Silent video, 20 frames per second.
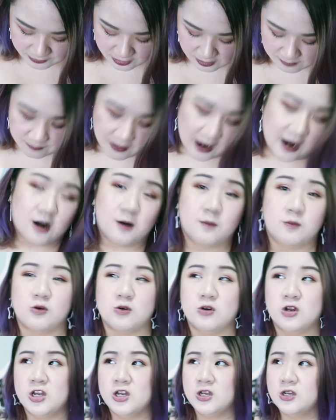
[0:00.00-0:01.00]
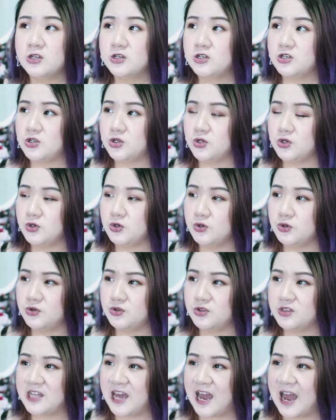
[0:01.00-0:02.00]
comparable
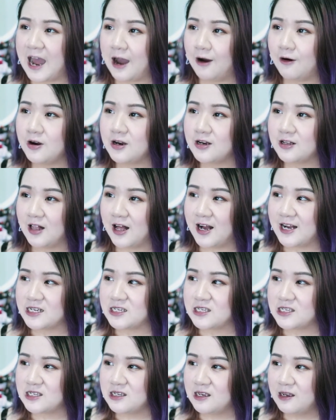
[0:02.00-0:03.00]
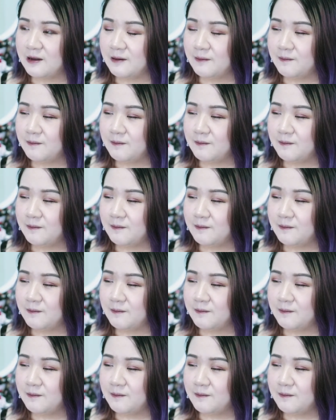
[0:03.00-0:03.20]
to the Hourglass